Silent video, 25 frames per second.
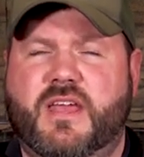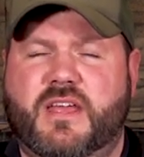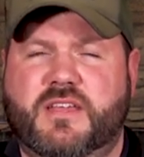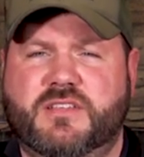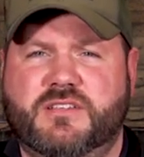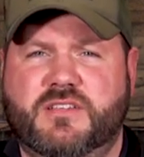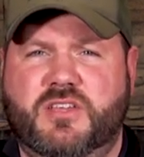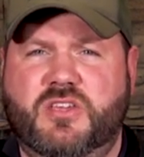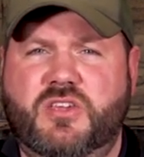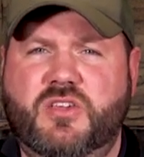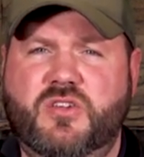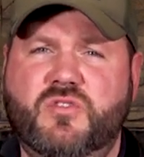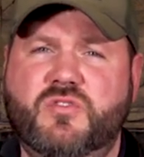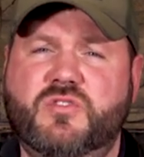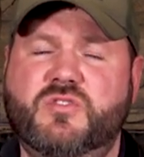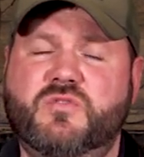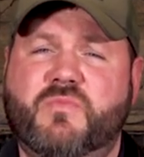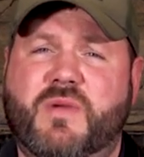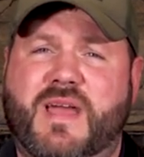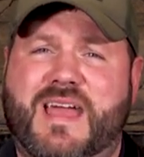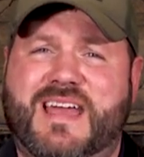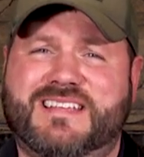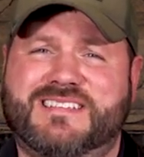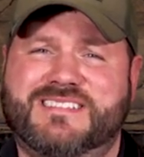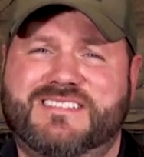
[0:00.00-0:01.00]
It has a huge,
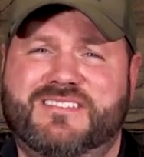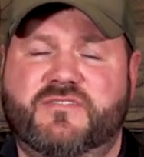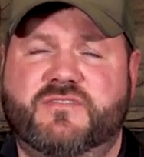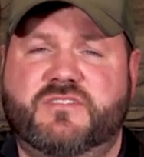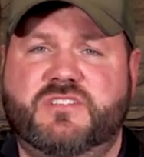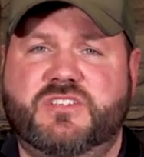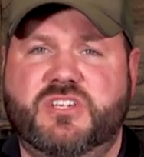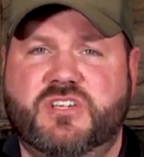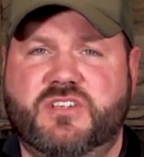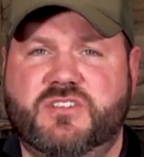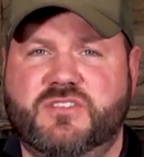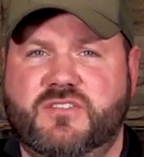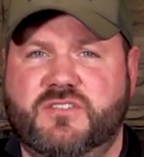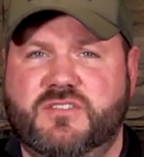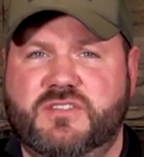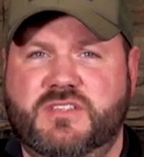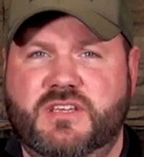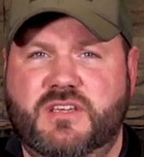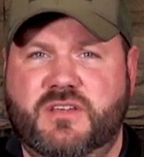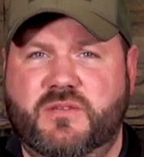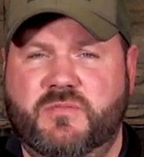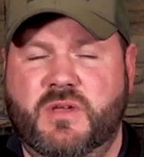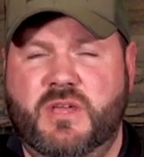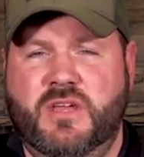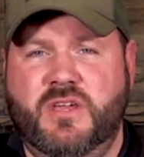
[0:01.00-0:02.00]
massive chisel
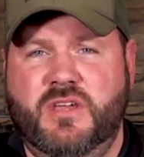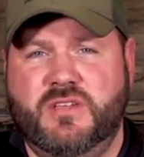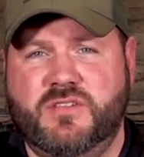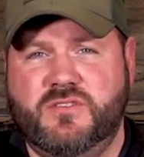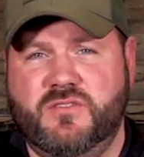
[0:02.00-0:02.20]
tip.